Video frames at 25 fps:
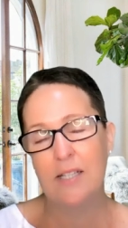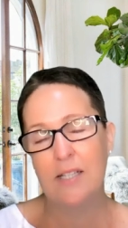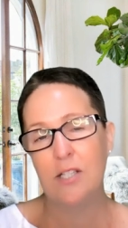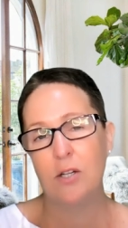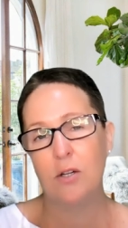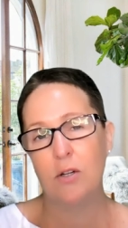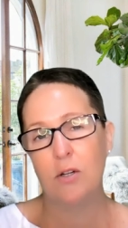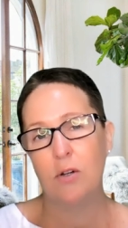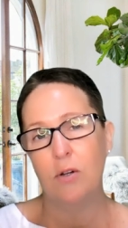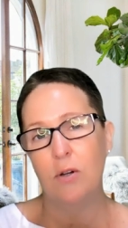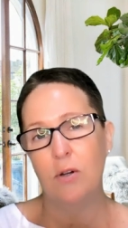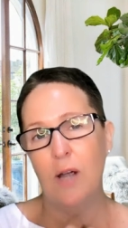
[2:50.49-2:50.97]

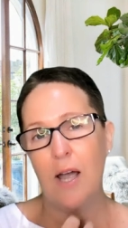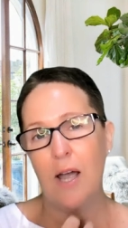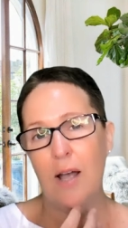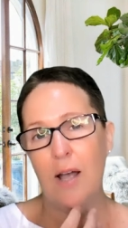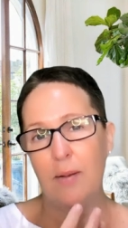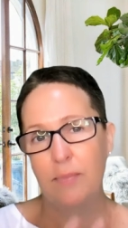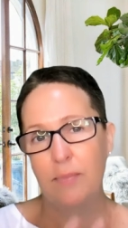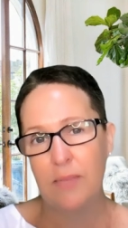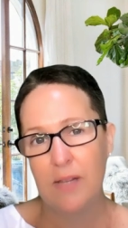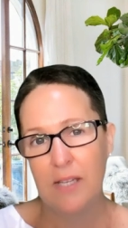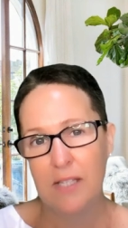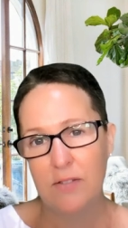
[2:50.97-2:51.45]
So
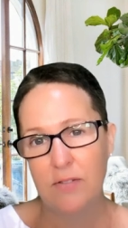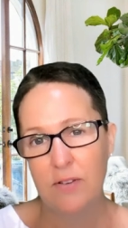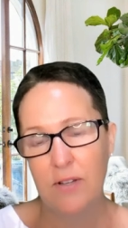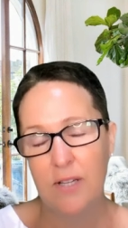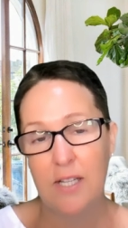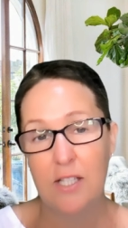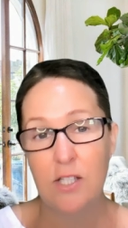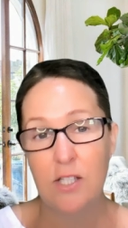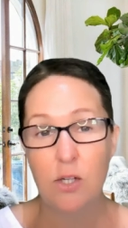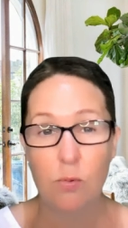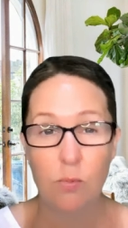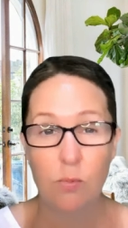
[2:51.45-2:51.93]
this
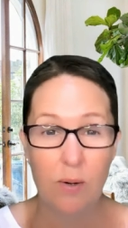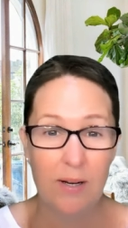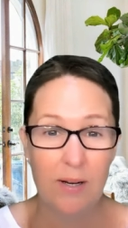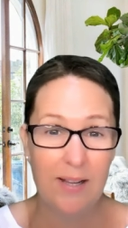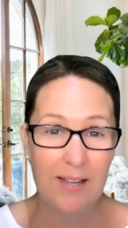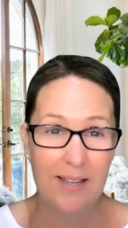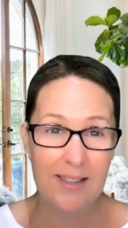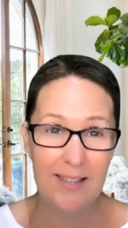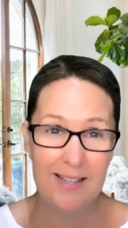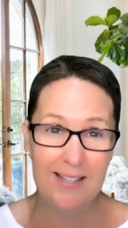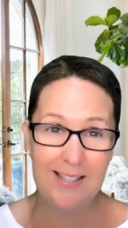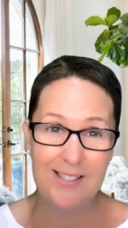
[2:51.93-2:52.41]
feeling. So one of
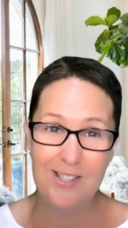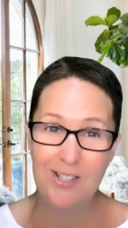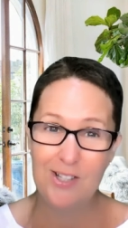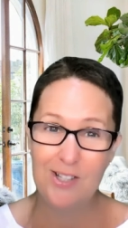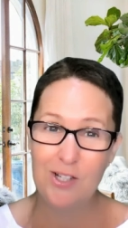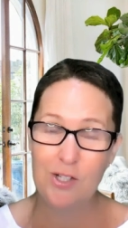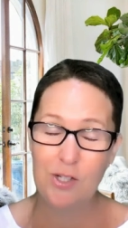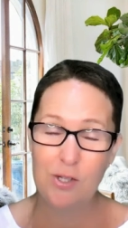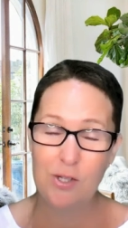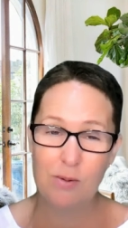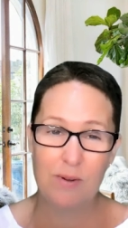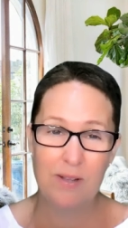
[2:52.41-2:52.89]
the things you
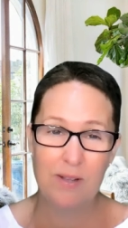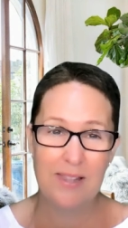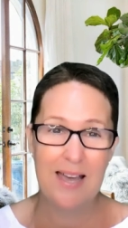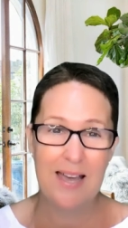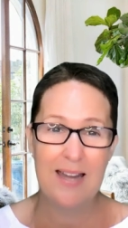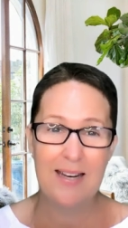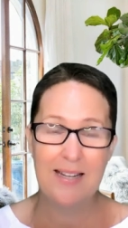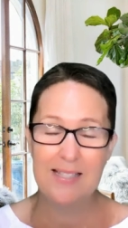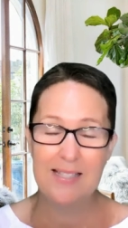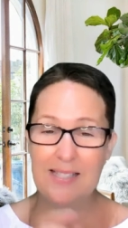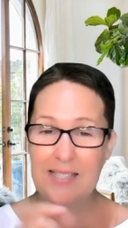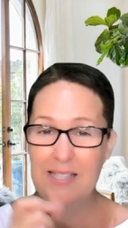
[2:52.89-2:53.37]
can do with
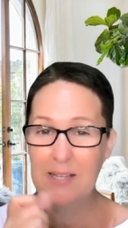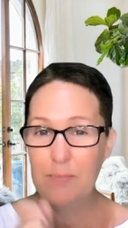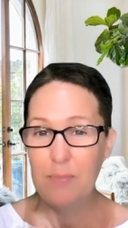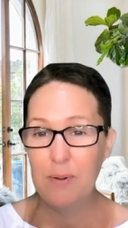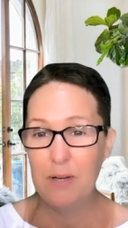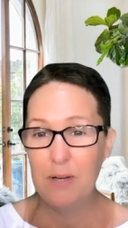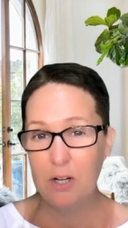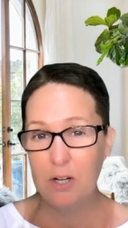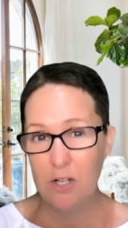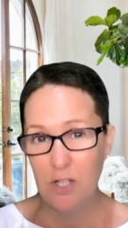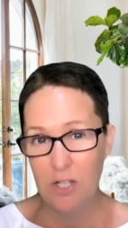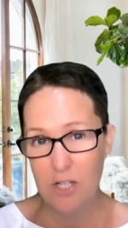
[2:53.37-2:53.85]
that is
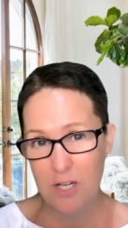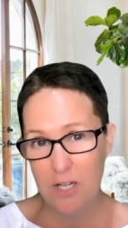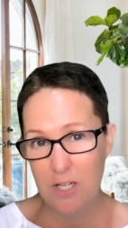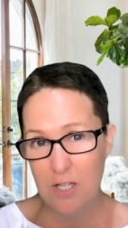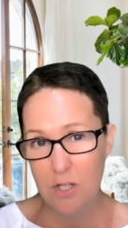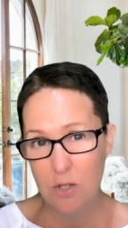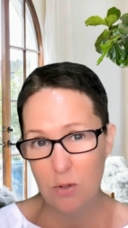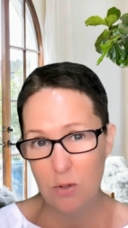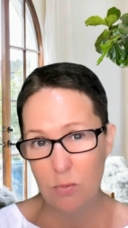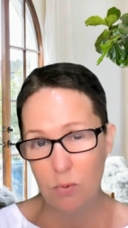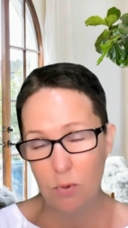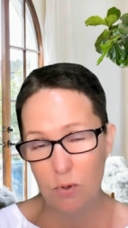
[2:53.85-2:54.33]
sipping on
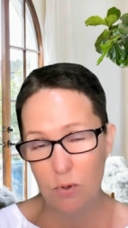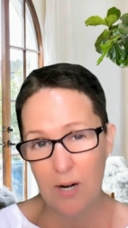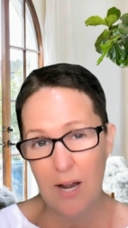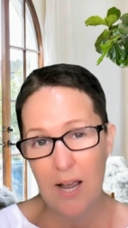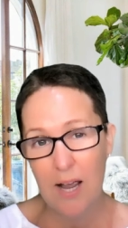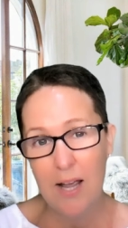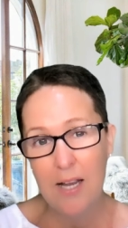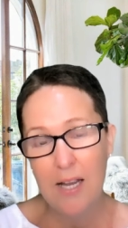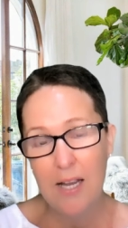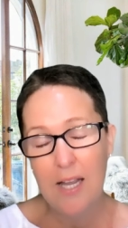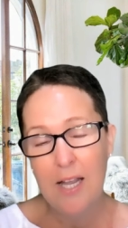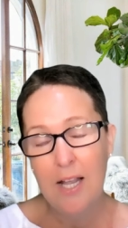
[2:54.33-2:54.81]
ginger
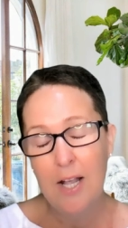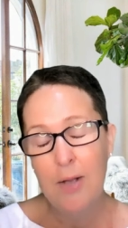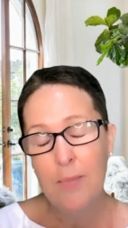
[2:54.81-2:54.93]
water.